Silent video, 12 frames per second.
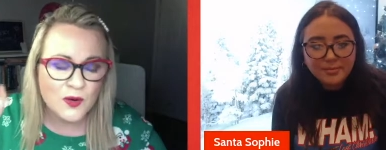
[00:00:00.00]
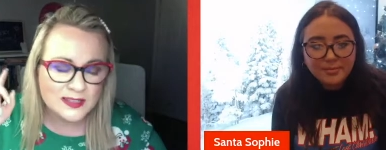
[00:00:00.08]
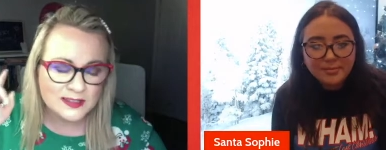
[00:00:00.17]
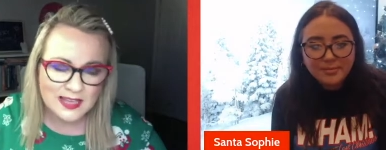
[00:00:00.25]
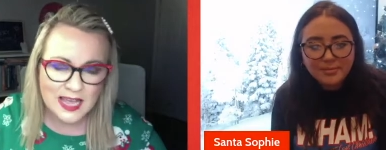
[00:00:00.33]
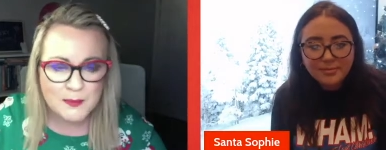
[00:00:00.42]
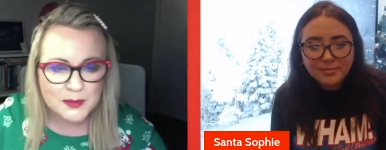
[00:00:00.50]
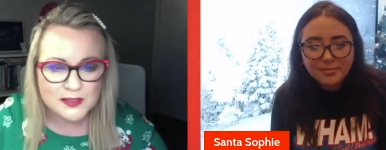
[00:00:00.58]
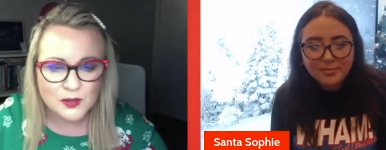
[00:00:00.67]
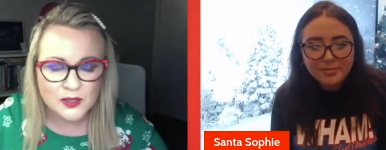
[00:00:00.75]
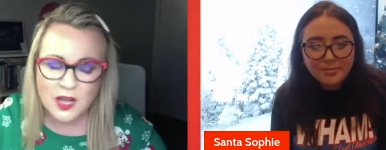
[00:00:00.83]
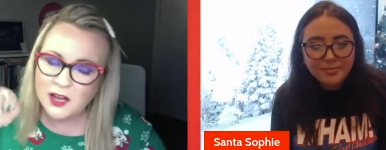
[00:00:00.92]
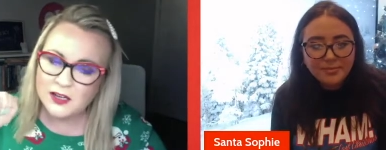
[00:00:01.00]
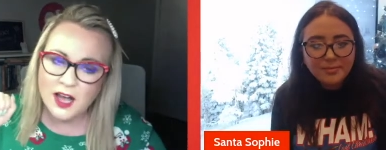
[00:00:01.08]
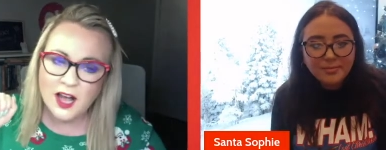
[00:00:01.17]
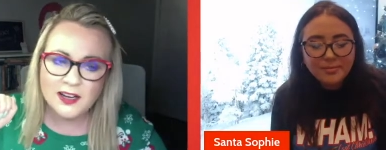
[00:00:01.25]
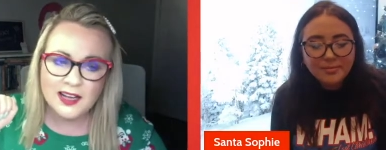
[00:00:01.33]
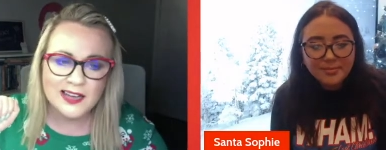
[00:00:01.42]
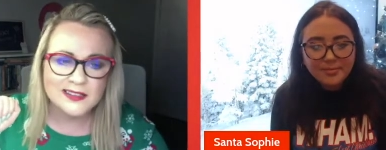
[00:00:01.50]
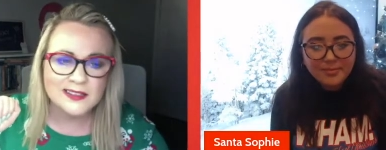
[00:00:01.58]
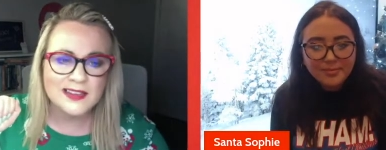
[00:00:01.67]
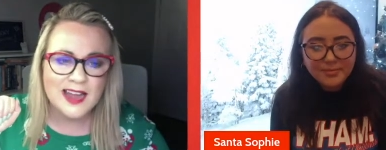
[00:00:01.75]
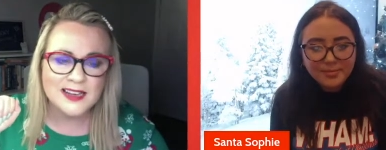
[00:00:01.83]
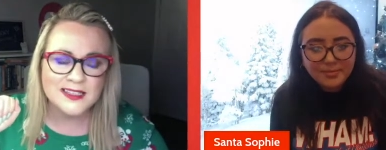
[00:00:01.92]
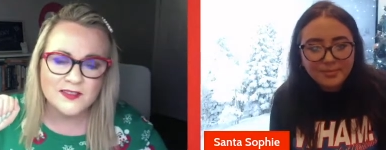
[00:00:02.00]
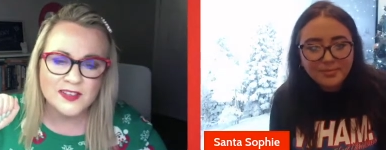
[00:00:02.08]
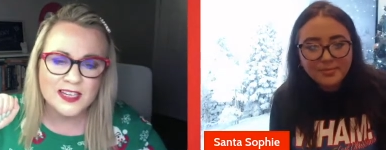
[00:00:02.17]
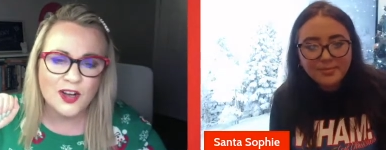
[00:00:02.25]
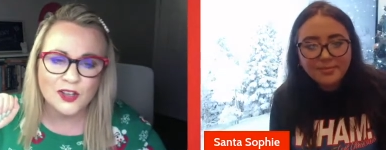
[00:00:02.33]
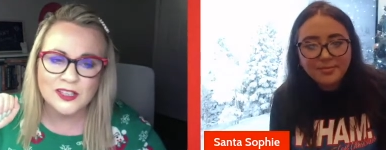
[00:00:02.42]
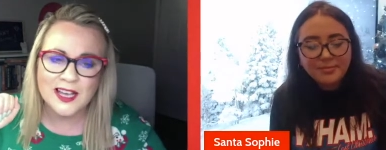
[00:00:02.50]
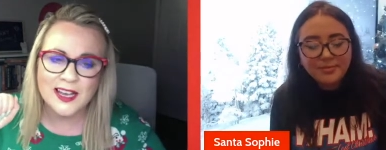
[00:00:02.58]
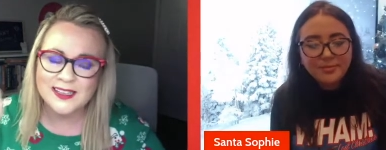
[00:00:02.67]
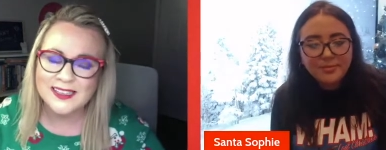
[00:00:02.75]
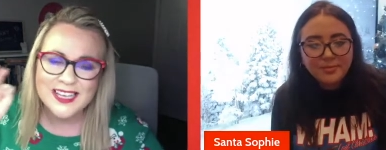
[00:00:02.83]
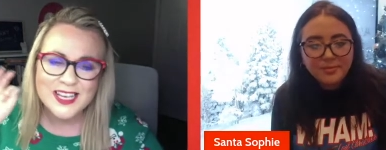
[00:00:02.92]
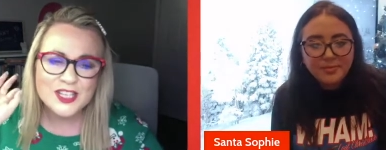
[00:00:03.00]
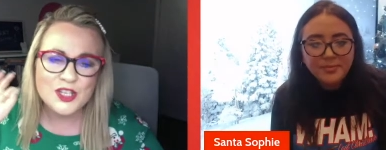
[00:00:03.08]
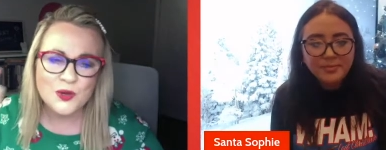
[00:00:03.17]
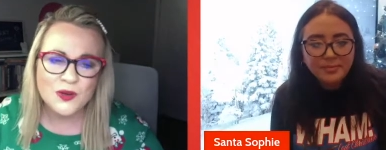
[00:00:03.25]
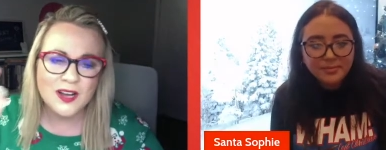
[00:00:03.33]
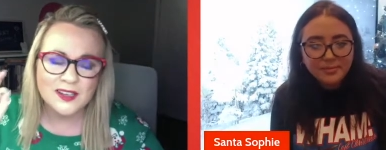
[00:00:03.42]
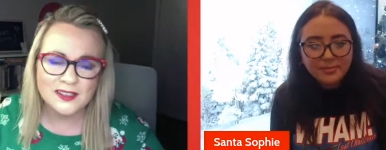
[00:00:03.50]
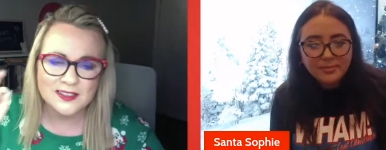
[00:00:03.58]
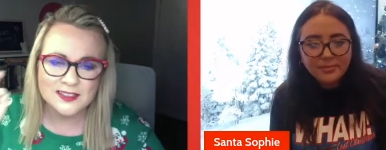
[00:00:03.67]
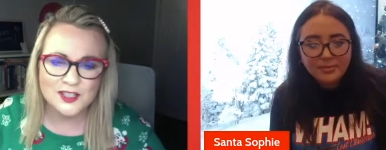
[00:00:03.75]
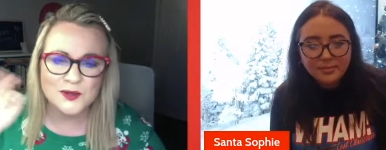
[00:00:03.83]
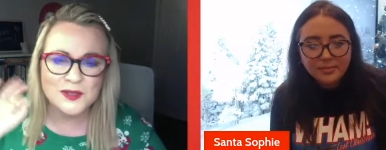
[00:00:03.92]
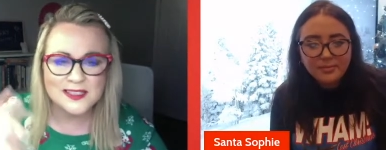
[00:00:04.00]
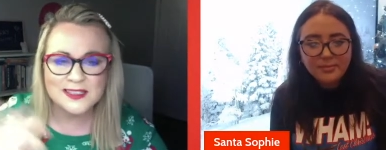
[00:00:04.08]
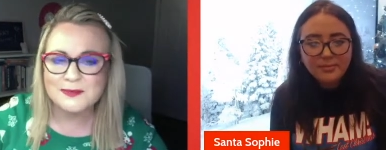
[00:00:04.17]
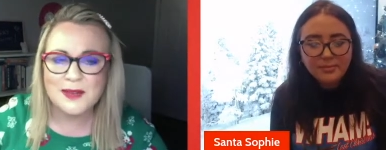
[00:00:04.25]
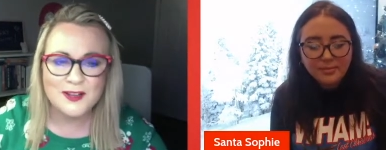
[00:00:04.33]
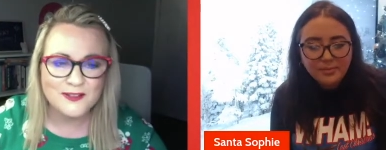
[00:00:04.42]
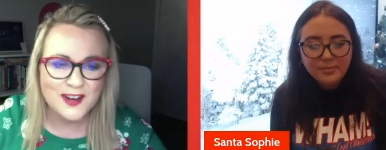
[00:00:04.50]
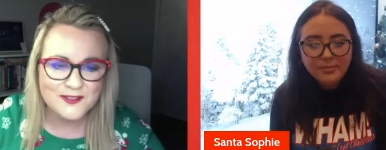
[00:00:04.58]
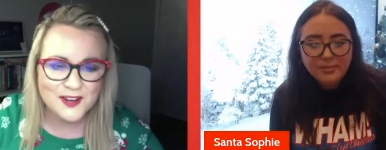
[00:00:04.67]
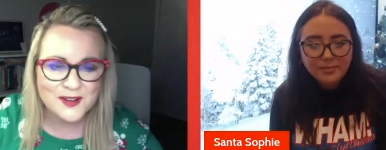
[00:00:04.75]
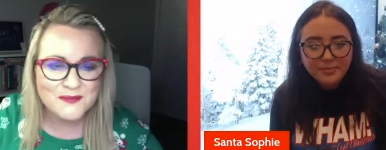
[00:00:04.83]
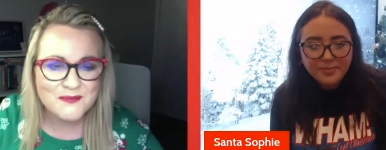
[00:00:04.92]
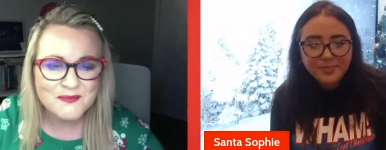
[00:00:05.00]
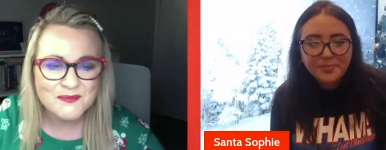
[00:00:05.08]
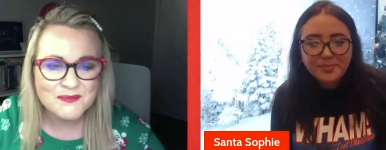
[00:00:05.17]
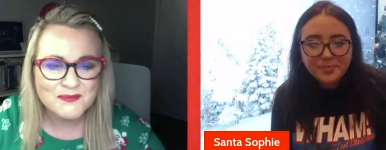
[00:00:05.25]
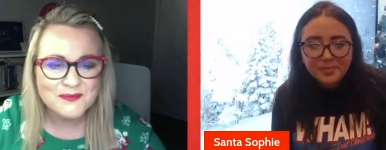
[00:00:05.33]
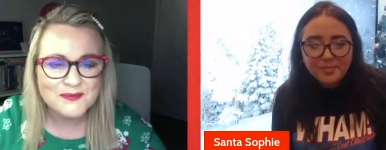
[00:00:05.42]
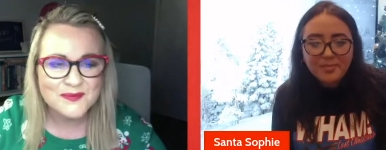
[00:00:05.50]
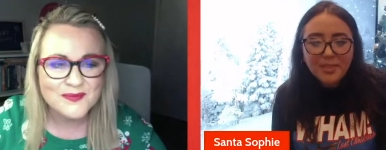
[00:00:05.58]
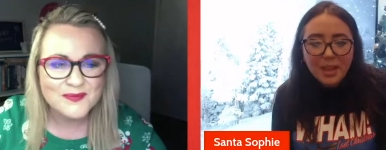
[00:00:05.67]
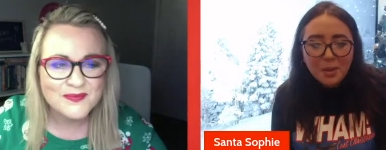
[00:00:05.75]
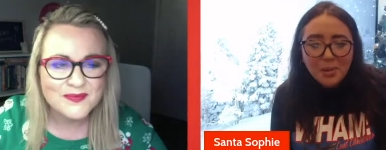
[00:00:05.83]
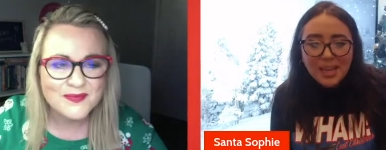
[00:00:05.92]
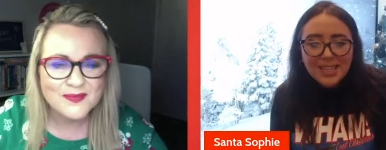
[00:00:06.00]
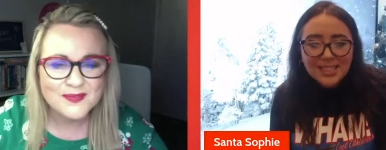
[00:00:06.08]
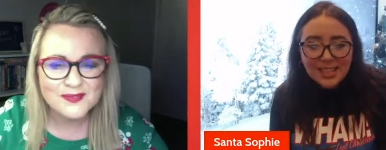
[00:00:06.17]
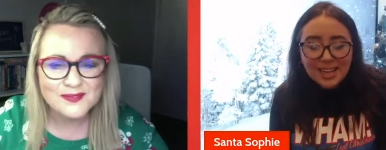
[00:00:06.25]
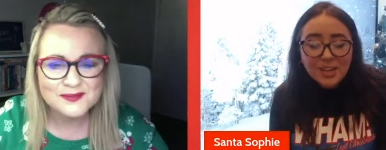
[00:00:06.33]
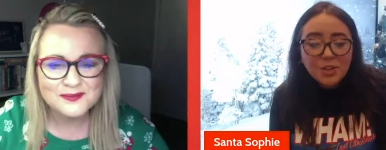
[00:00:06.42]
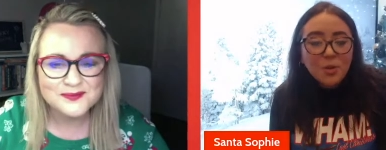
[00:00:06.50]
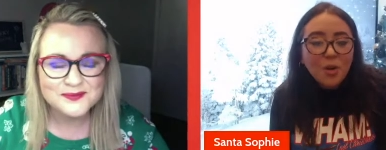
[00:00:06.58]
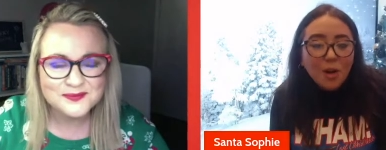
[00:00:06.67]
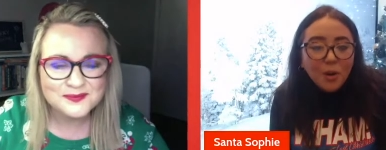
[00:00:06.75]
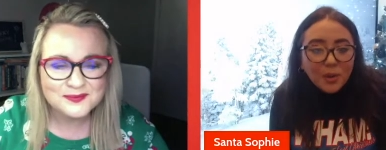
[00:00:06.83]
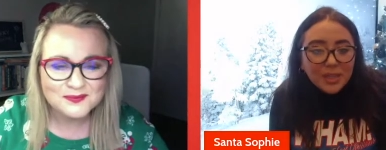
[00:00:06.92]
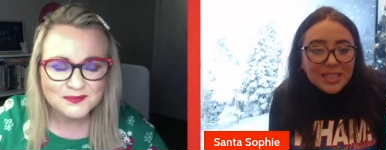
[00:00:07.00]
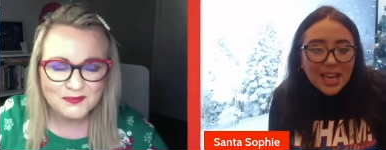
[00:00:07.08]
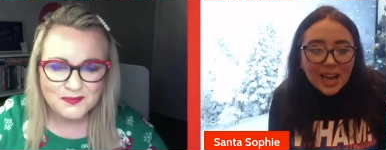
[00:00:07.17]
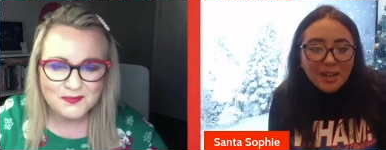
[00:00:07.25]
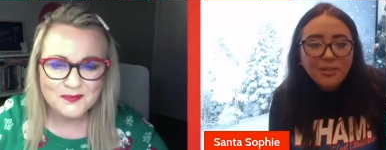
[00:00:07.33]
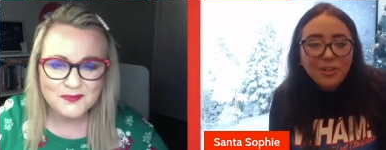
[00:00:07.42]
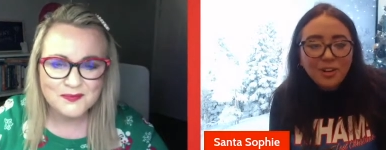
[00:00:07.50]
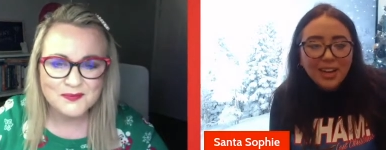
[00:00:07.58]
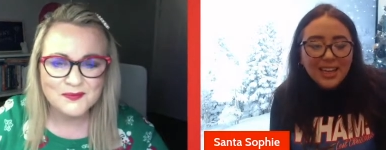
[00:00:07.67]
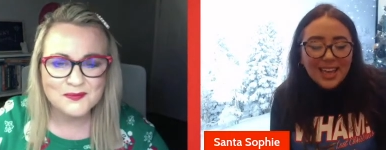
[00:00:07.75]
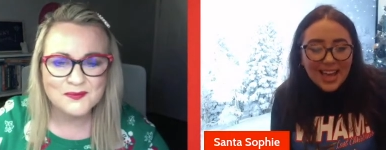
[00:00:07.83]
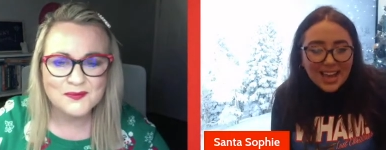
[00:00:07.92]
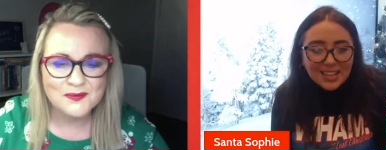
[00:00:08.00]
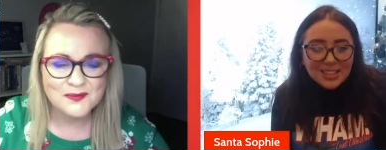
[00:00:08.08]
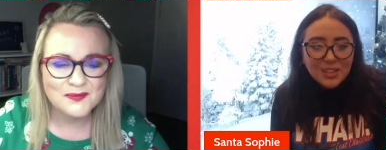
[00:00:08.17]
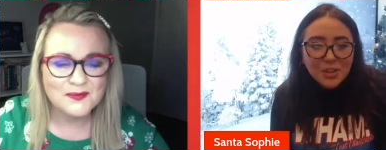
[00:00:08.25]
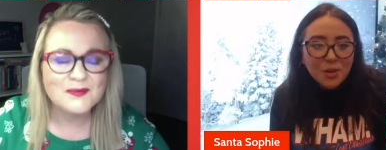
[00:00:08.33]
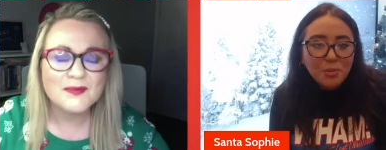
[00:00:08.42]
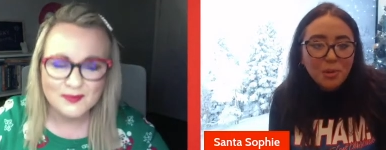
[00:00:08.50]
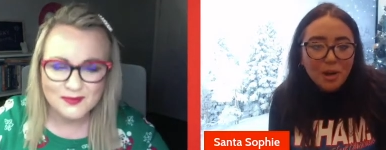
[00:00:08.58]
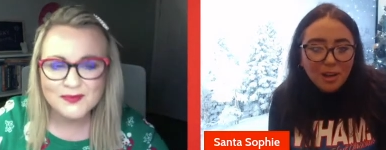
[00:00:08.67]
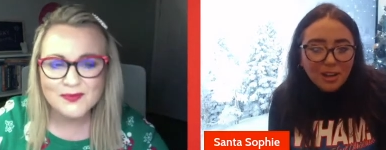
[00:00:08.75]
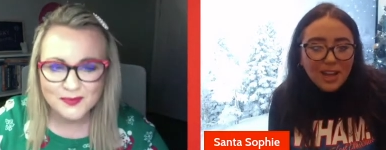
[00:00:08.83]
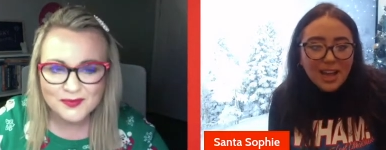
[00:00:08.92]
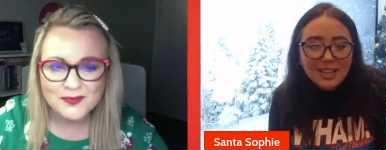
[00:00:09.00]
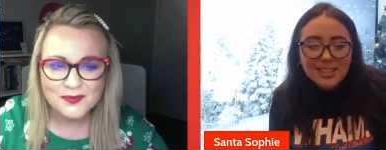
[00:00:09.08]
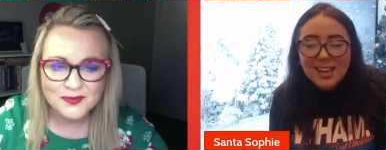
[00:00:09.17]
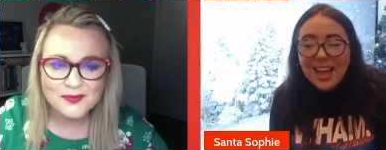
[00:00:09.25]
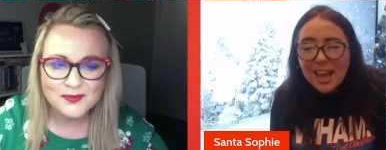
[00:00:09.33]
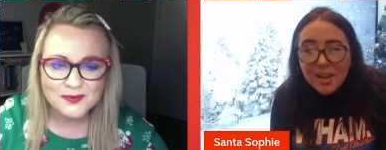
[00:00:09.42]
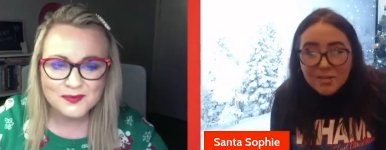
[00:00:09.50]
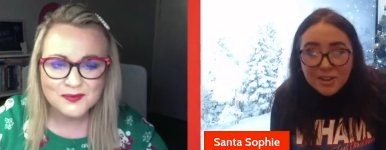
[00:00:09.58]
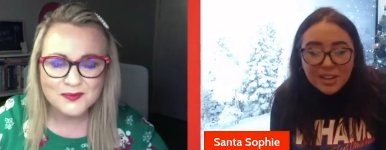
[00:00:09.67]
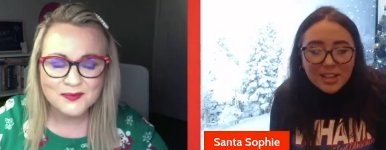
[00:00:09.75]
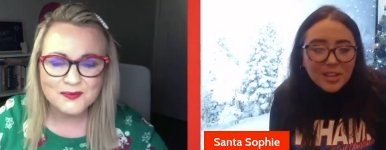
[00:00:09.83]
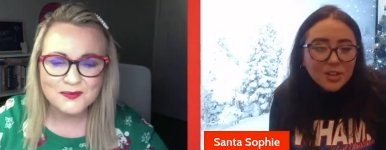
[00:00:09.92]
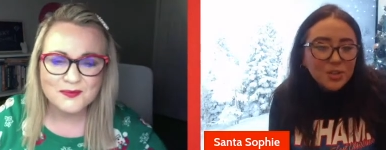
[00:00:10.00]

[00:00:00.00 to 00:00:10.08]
Speaker 1: it's the episode on how, how to handle negativity online. You got to listen to it. It's my favorite.
Speaker 2: Amazing. And you always have great guests in your podcast and everything you